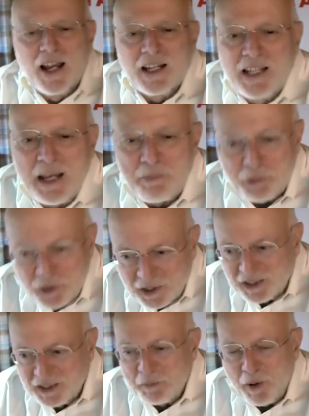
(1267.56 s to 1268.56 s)
keep
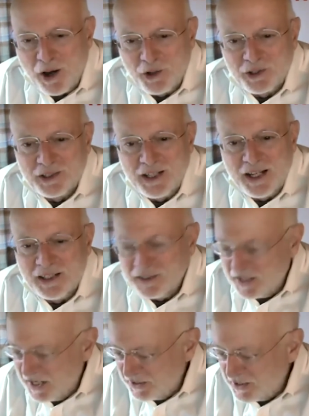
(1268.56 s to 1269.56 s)
thinking about it, and